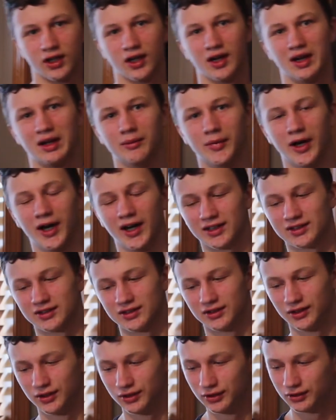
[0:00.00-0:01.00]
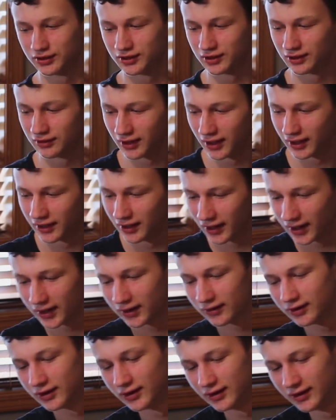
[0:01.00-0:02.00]
that I'm actually using right
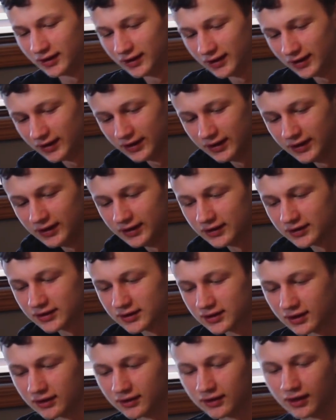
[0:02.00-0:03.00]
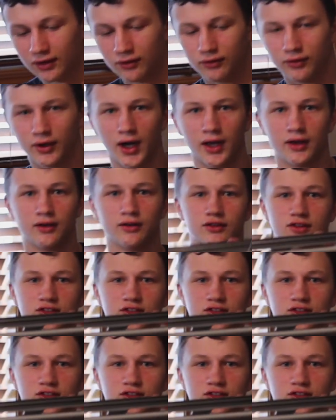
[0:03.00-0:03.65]
now is the Rhino